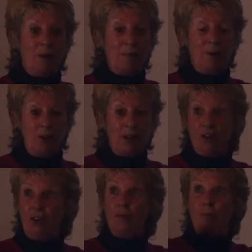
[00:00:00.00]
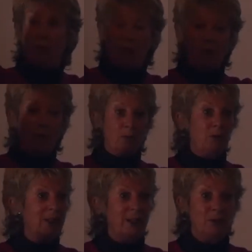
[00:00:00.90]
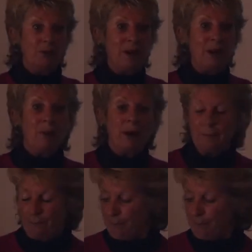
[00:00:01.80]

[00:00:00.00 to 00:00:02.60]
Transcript: way, but it could have gone up or down or anywhere.